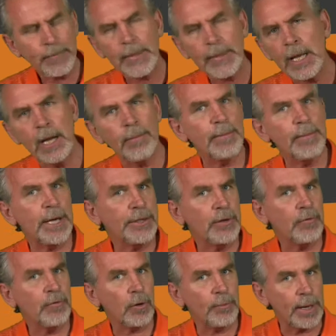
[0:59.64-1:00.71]
a method
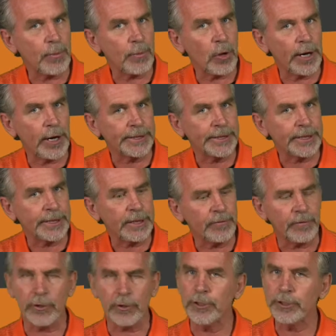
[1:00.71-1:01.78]
for memorizing
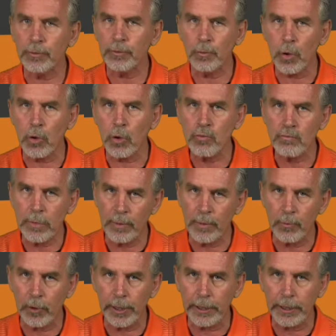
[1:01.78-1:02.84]
versus rote
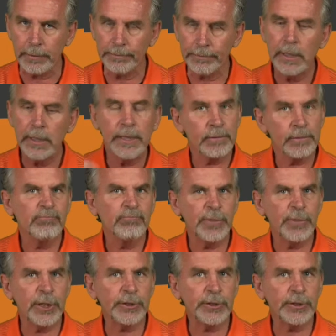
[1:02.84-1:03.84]
memory. There's a